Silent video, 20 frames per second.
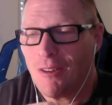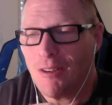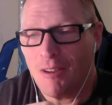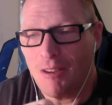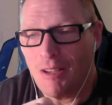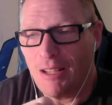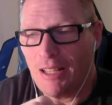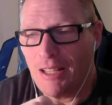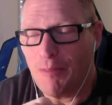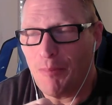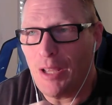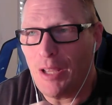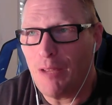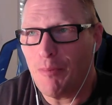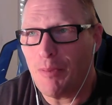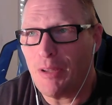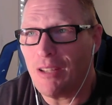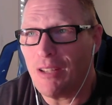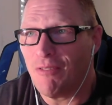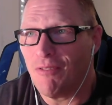And it may
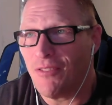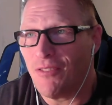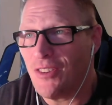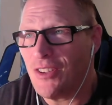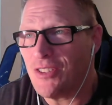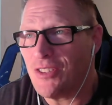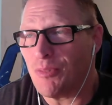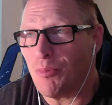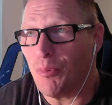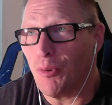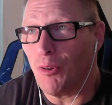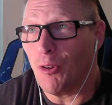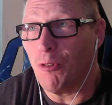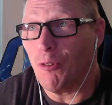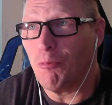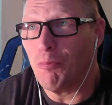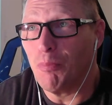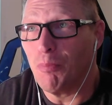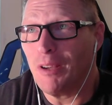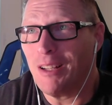be
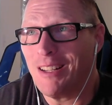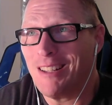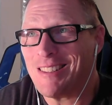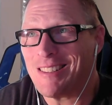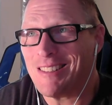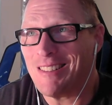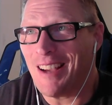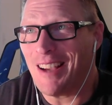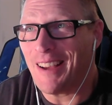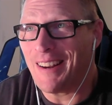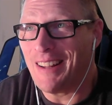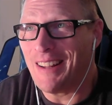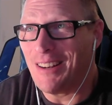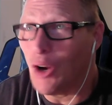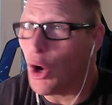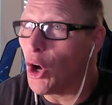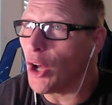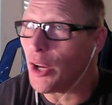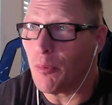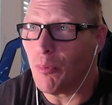invisible, but it's not
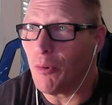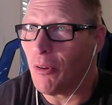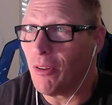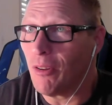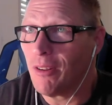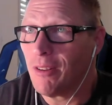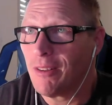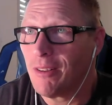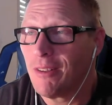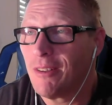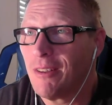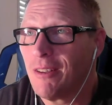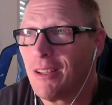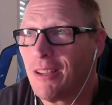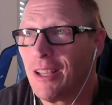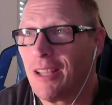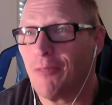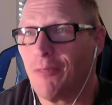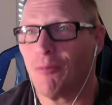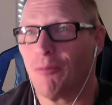inaudible.
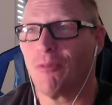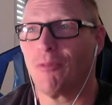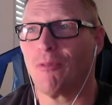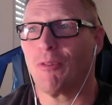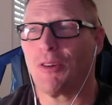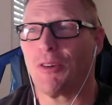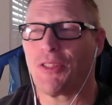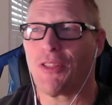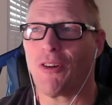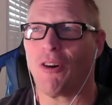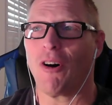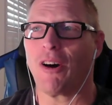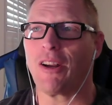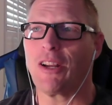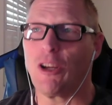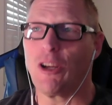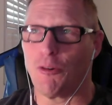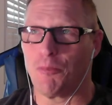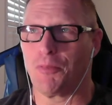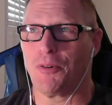And with
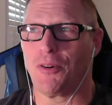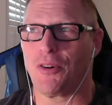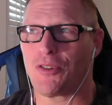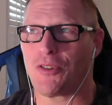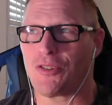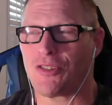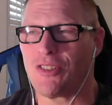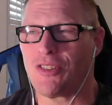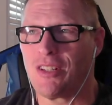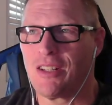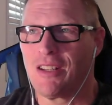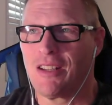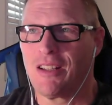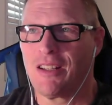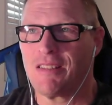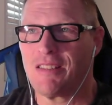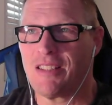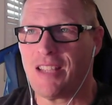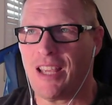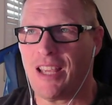audiobooks
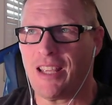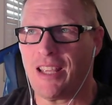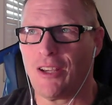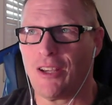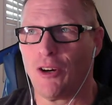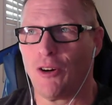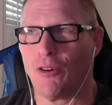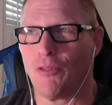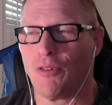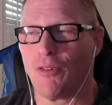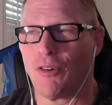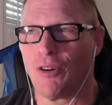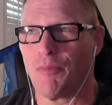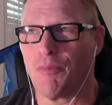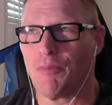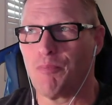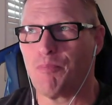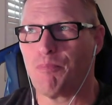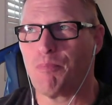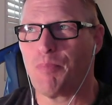taking over
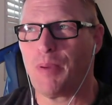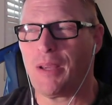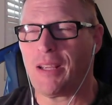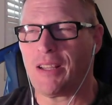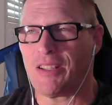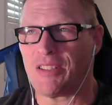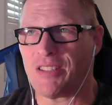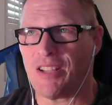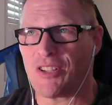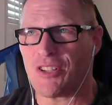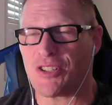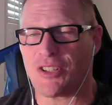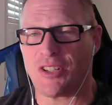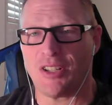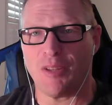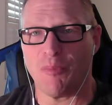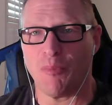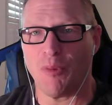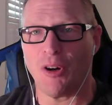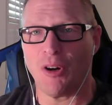a biggest section of
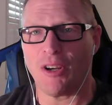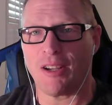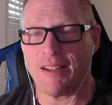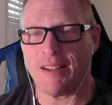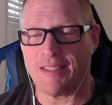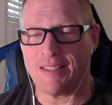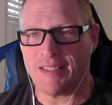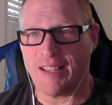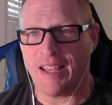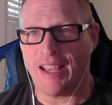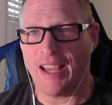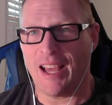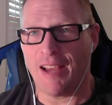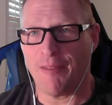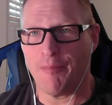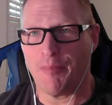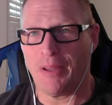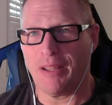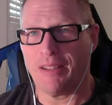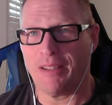the market as they
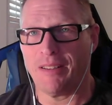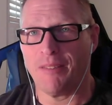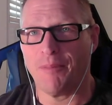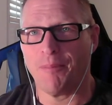have been,